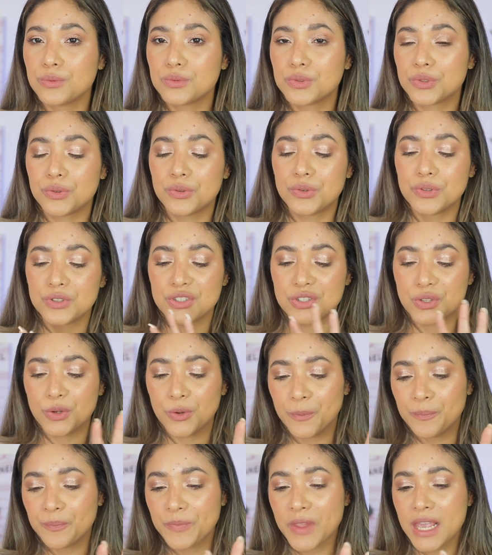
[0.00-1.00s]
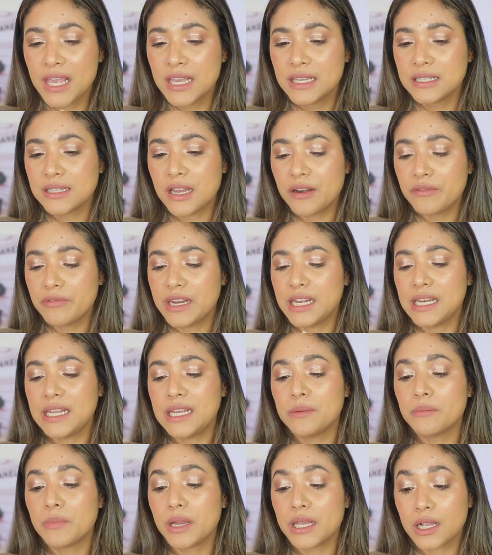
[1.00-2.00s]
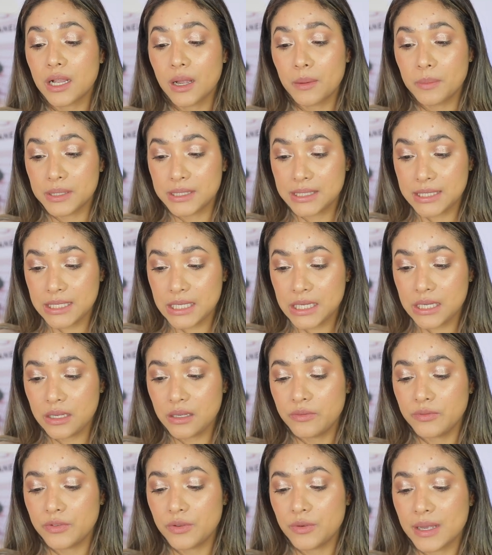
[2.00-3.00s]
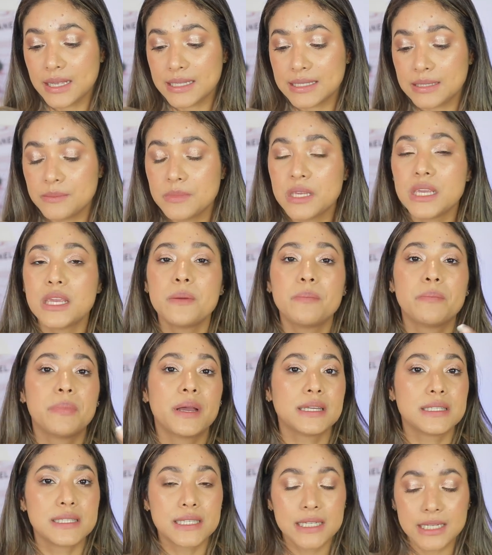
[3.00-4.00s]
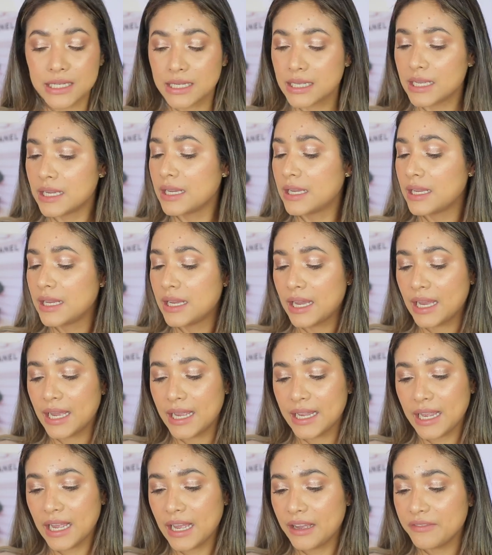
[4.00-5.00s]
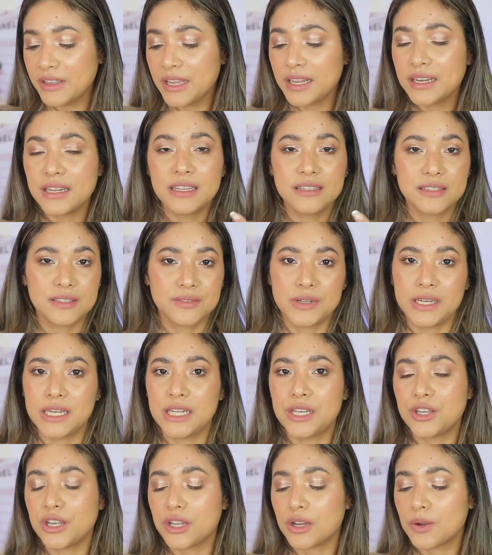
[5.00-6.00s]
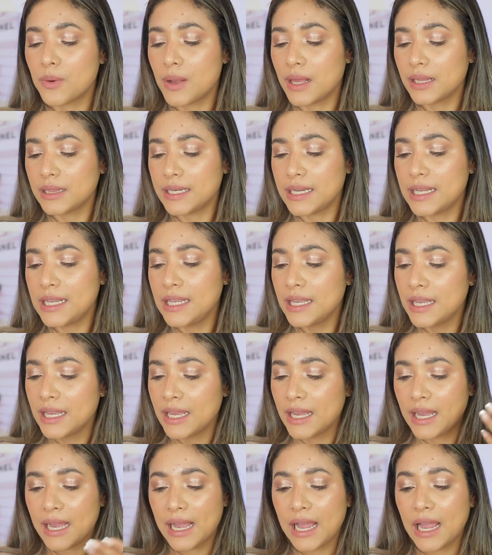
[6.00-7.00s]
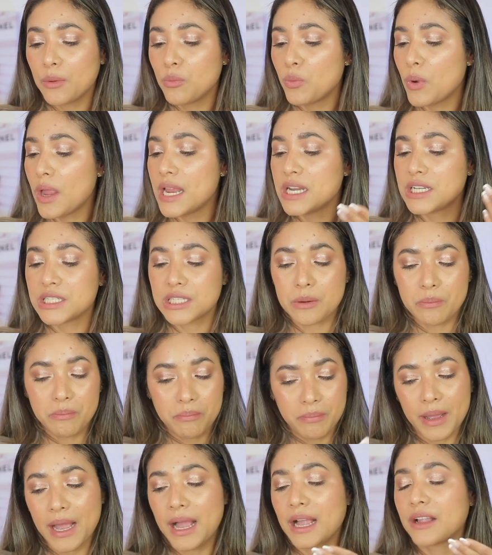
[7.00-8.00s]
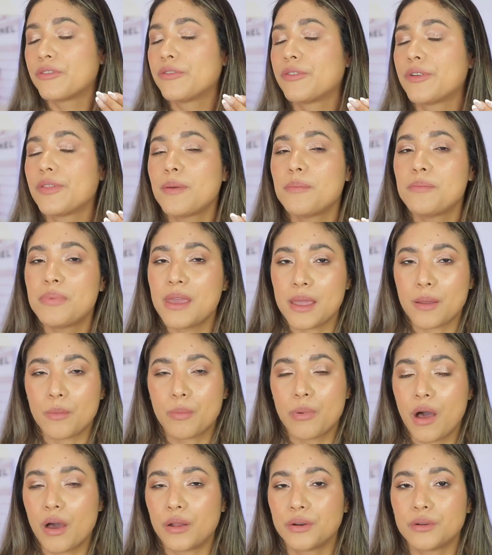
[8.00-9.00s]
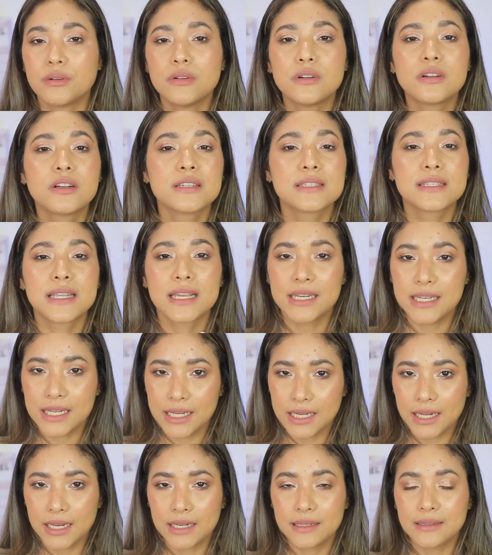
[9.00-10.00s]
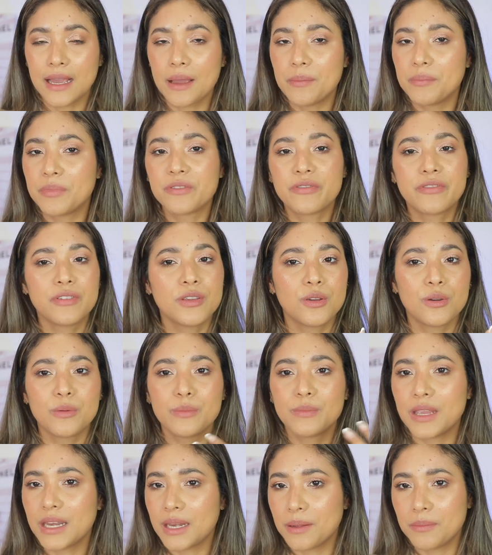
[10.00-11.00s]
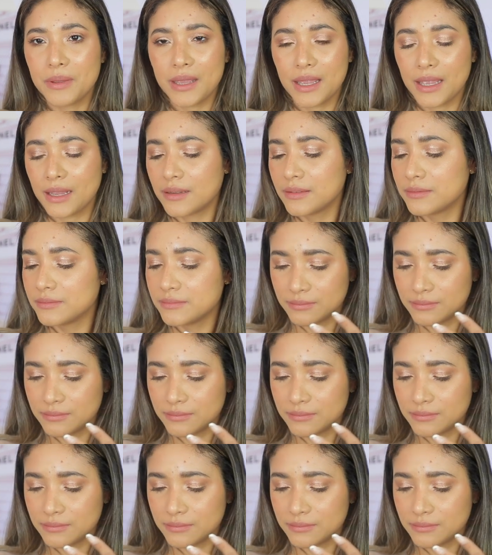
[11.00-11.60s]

cool tone. So not really my cup of tea if you ask me, but I have it. It's really good quality. I went back for the big bottle because I needed that perfume in a big